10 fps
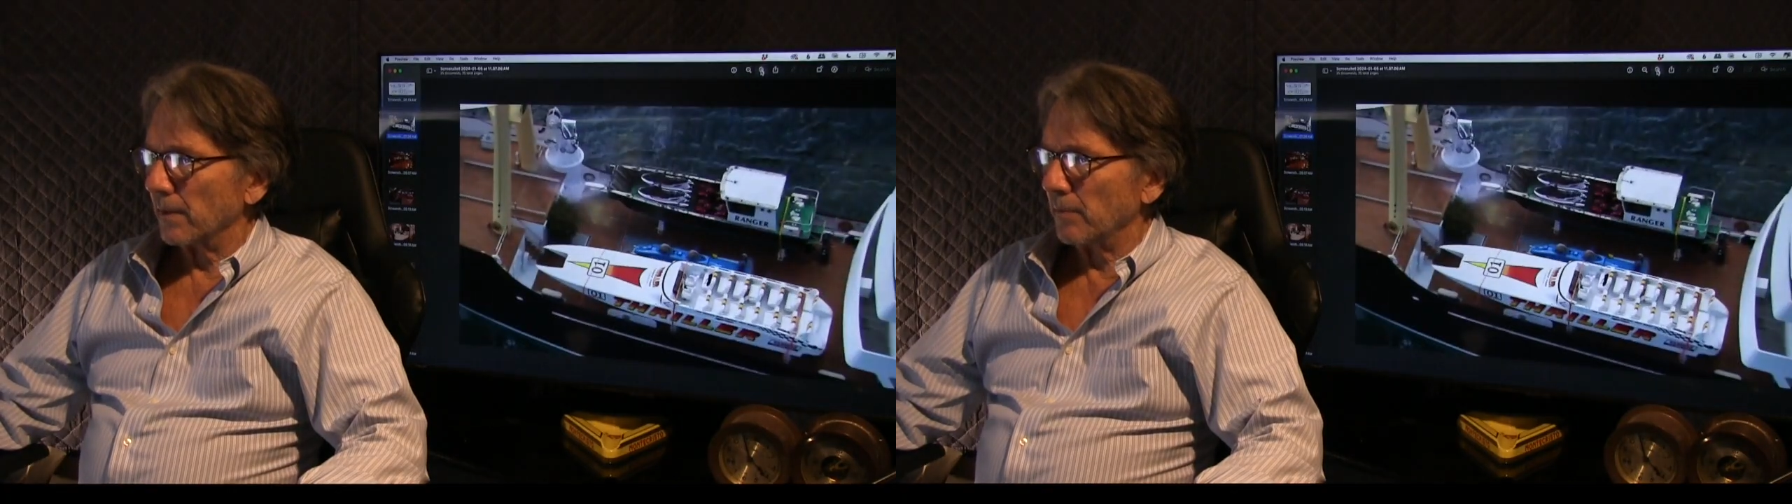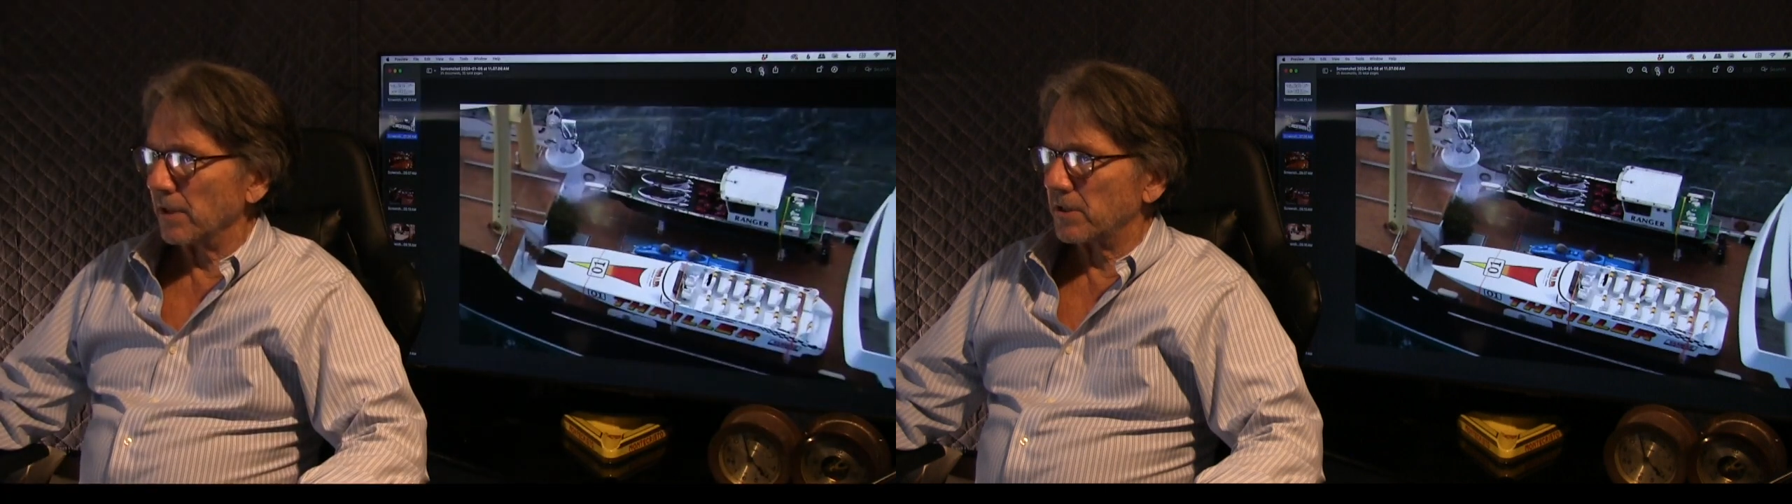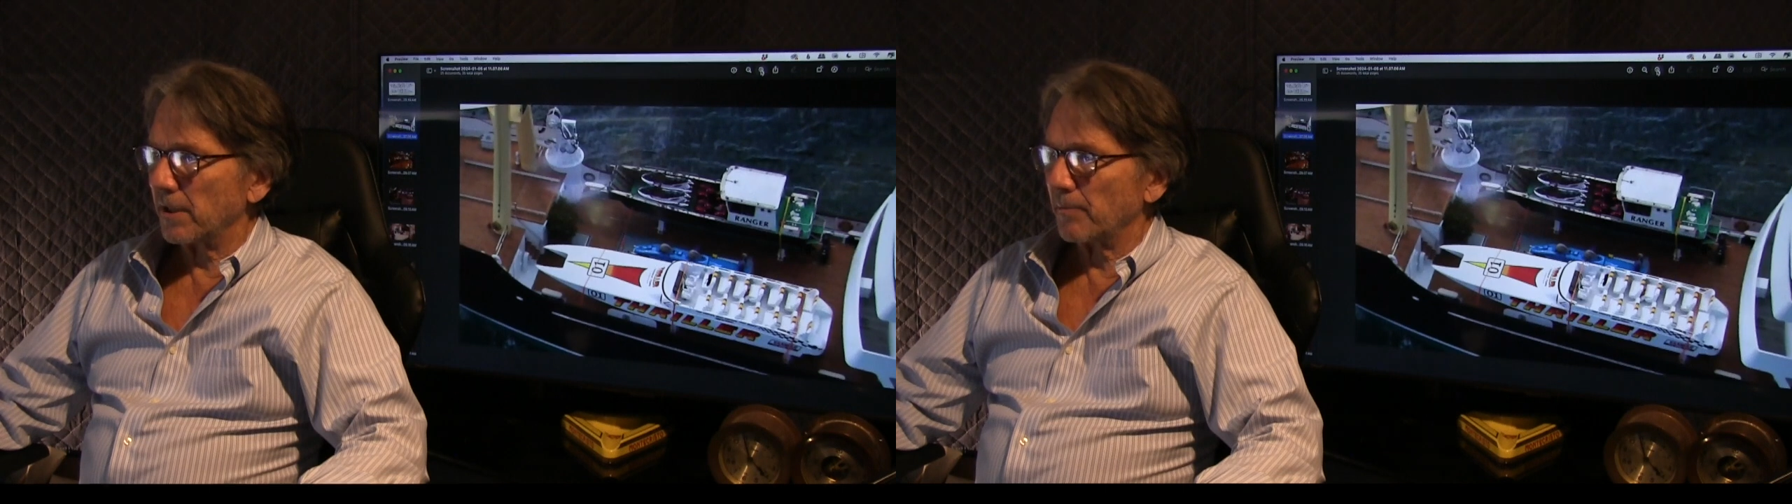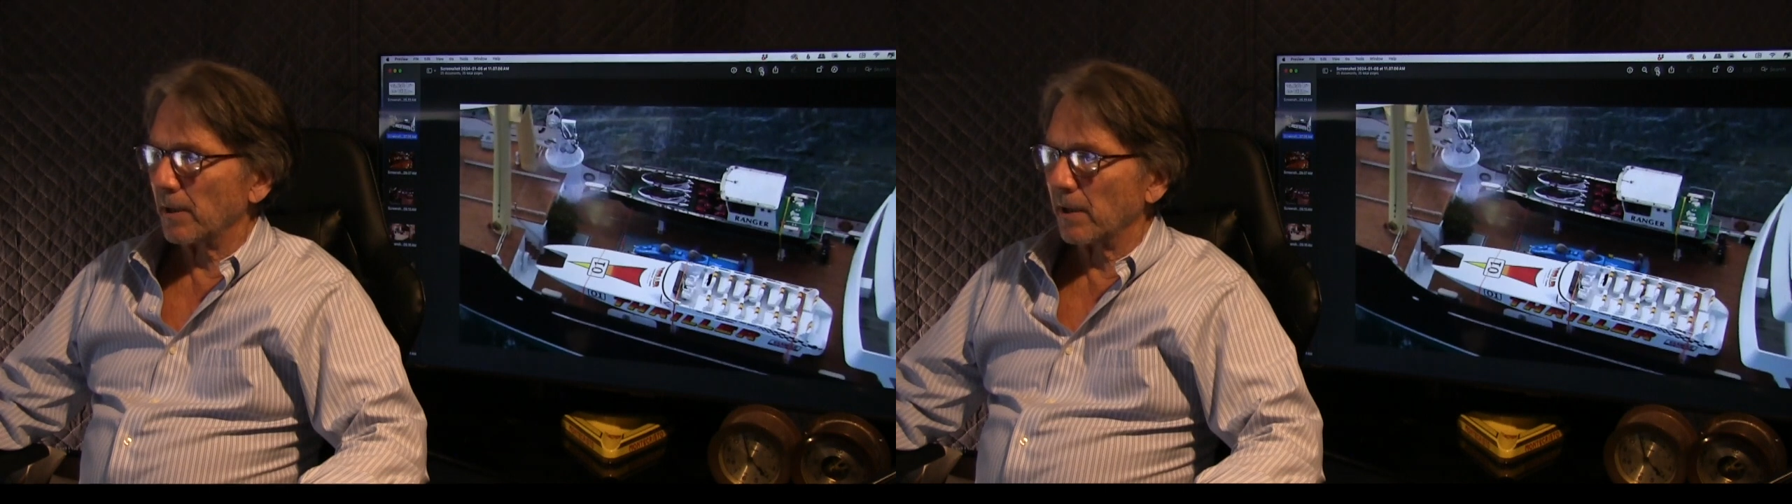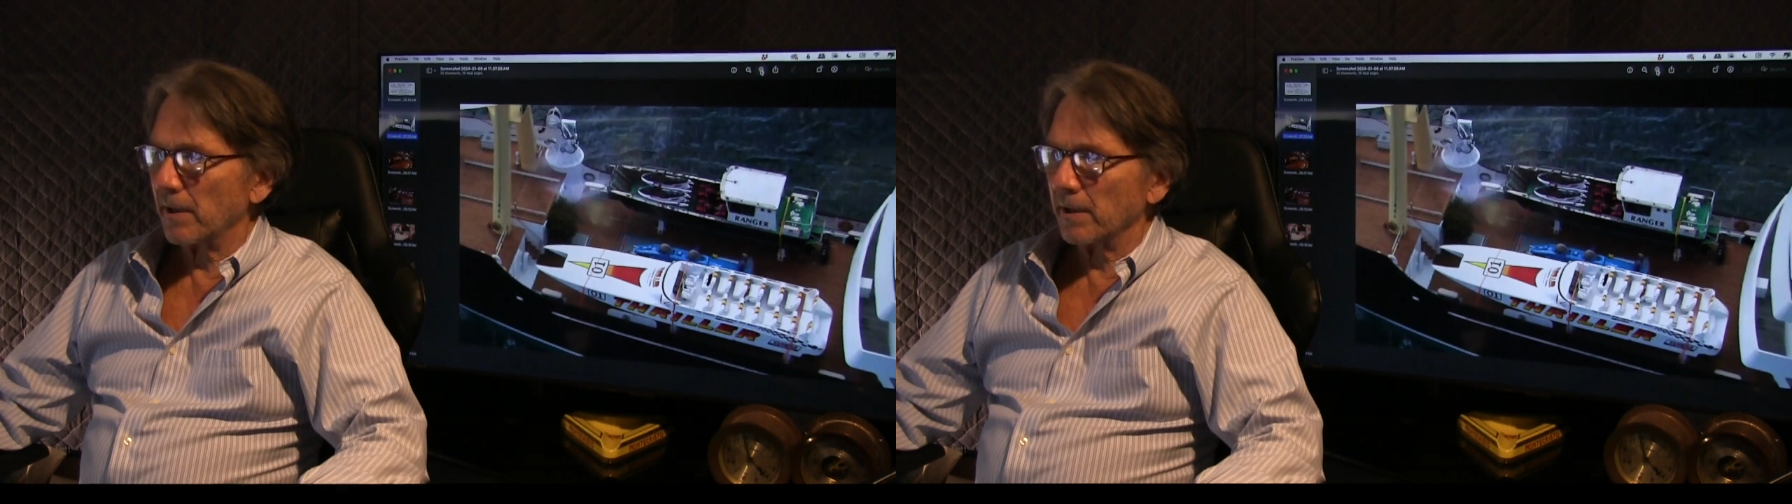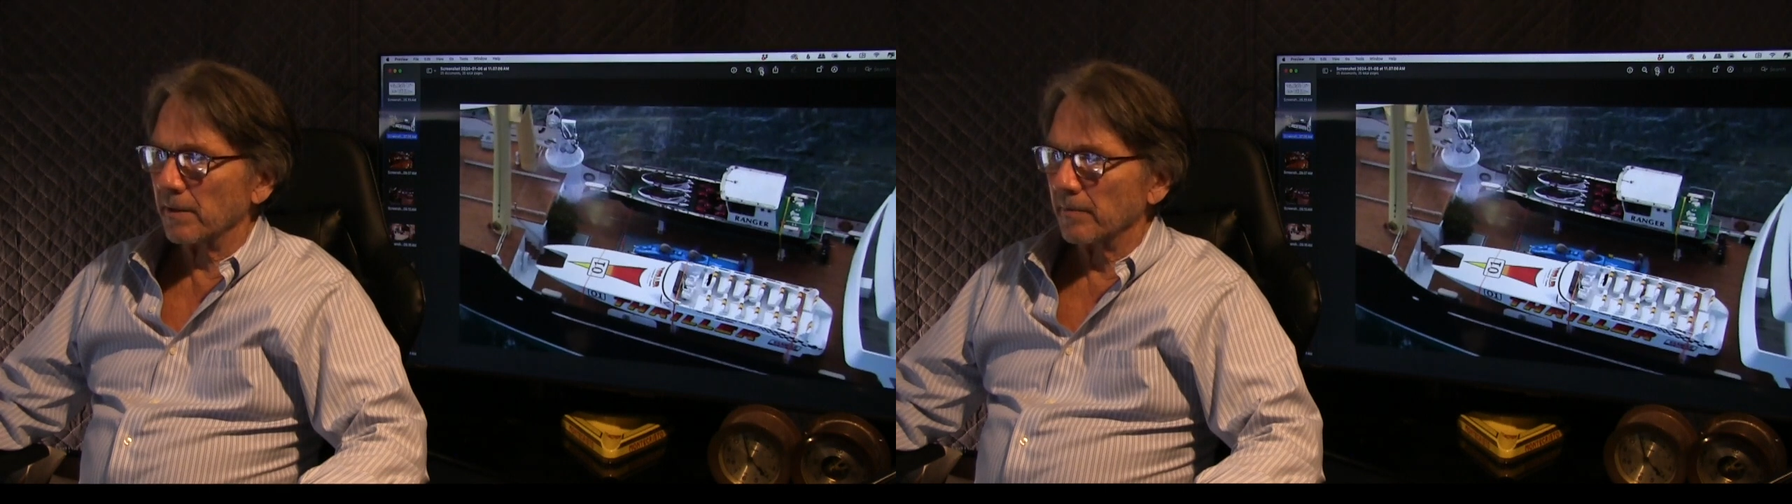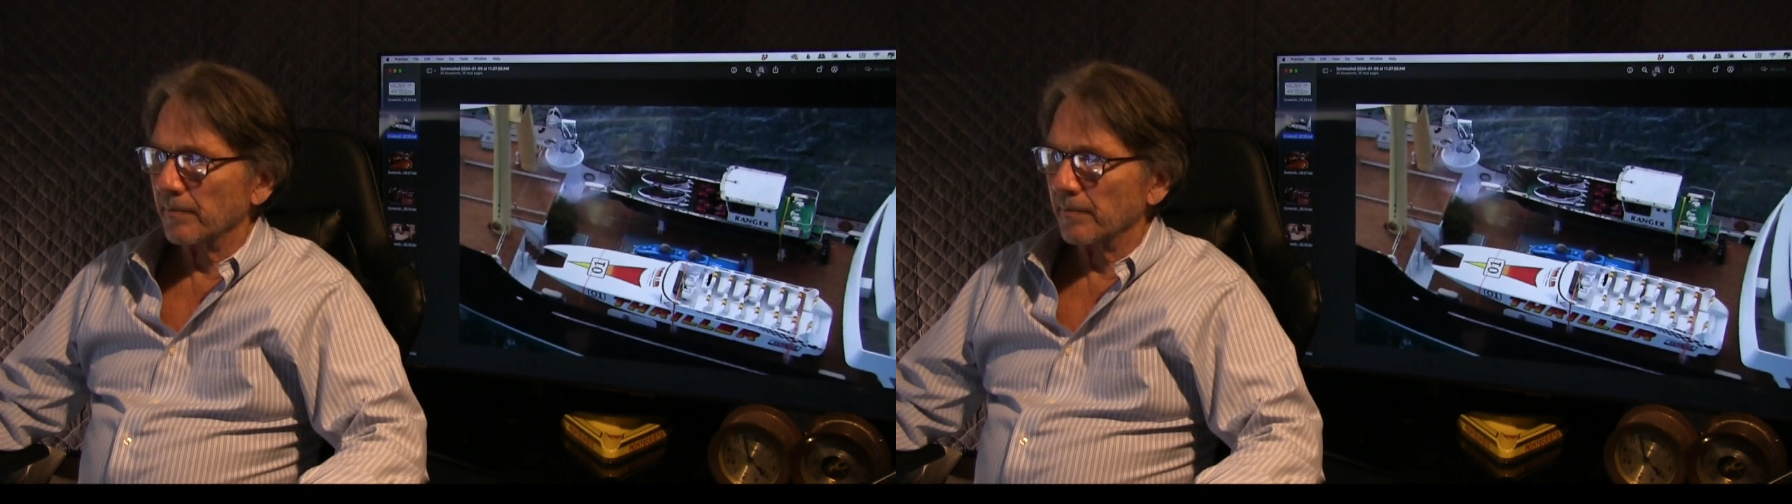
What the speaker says: midship area.